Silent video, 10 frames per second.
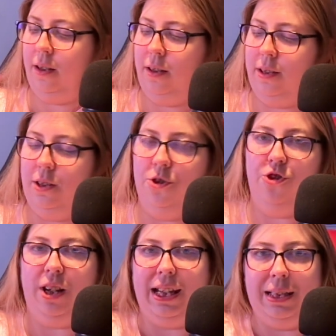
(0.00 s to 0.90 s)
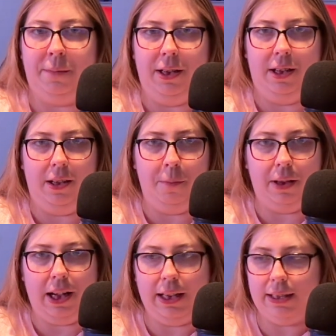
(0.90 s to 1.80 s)
This is Jasmine in the
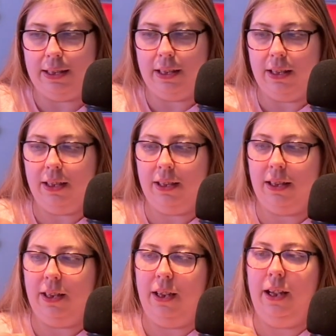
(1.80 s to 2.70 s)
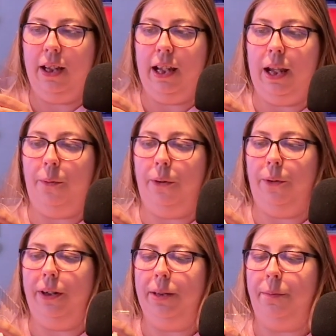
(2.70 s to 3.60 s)
plastic. And we're
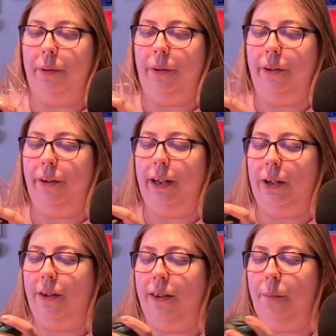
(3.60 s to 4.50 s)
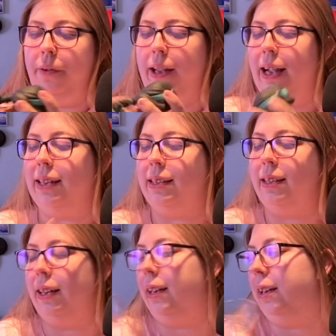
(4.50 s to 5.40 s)
going to pull her out of the
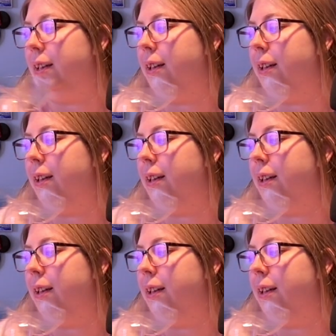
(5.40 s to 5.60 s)
plastic.